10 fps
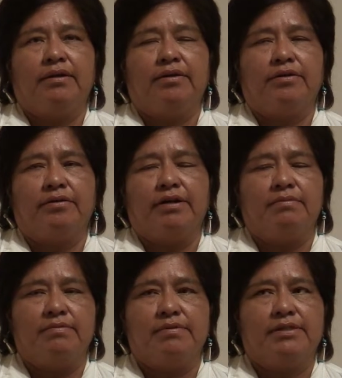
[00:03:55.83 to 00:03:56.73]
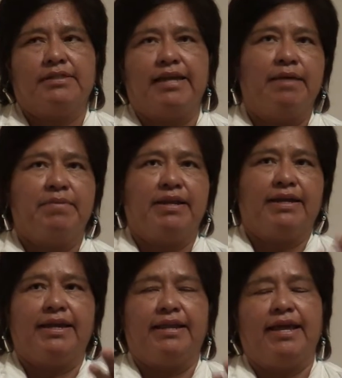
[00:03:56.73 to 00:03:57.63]
her stamina
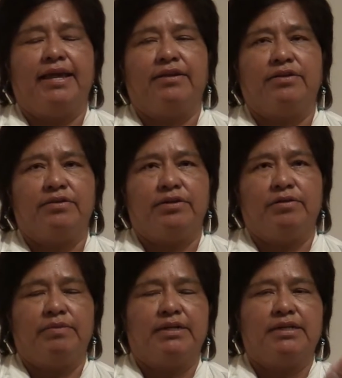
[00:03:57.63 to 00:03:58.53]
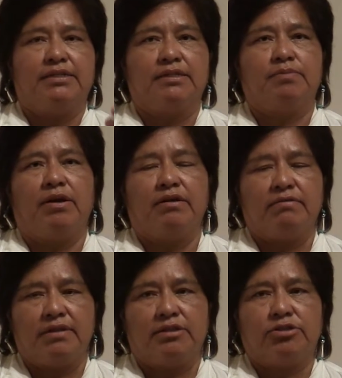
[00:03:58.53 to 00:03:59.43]
can handle, because that's part of the